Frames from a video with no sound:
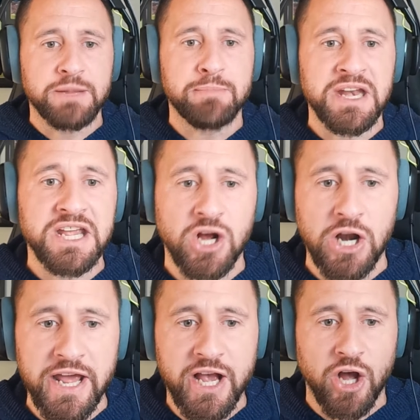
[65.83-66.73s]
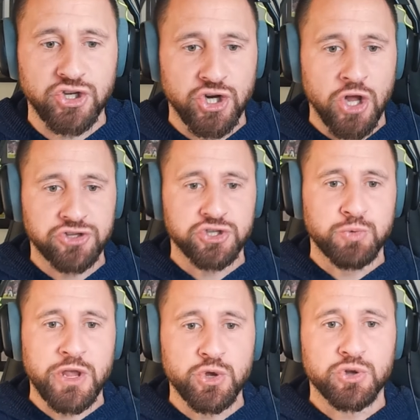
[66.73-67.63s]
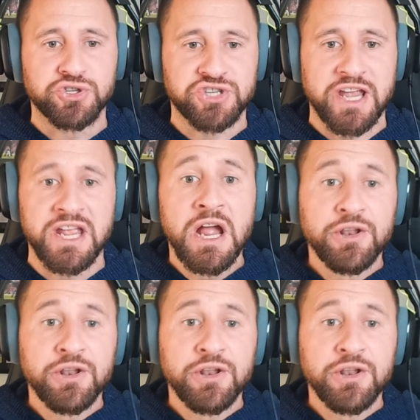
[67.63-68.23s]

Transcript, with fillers: many clear cut chances where you could say